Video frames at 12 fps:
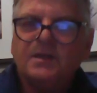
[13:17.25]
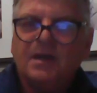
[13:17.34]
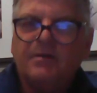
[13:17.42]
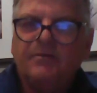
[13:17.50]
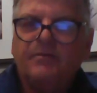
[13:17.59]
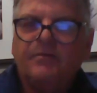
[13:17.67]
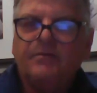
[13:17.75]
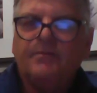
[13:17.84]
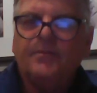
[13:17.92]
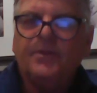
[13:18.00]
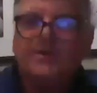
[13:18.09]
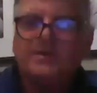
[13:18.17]
them
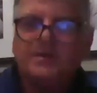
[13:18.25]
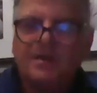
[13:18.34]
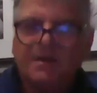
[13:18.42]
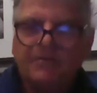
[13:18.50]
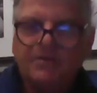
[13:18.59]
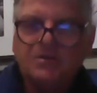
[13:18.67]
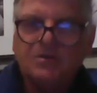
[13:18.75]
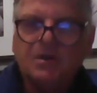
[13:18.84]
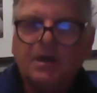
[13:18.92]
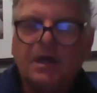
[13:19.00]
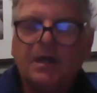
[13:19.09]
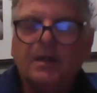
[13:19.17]
safe, as
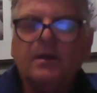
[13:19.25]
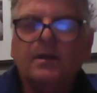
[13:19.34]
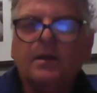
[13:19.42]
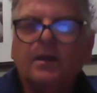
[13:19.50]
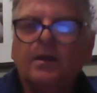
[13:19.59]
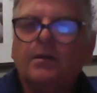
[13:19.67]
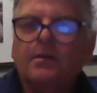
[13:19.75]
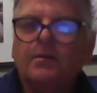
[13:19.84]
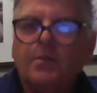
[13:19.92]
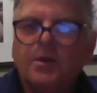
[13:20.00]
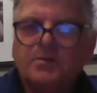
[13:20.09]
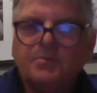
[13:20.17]
safe as you can, in
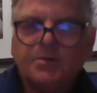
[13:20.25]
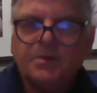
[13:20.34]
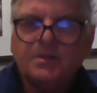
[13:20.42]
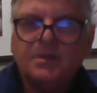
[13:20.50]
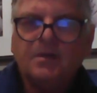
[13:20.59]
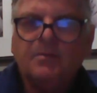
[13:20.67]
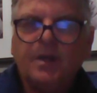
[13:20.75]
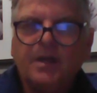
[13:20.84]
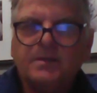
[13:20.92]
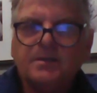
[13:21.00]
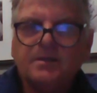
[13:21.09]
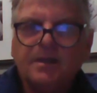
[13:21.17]
the most pristine
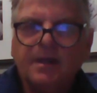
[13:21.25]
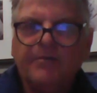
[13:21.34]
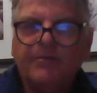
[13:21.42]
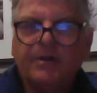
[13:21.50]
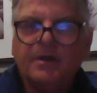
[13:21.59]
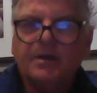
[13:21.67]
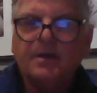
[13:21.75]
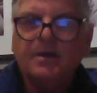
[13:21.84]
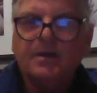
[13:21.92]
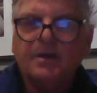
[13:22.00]
places in Africa,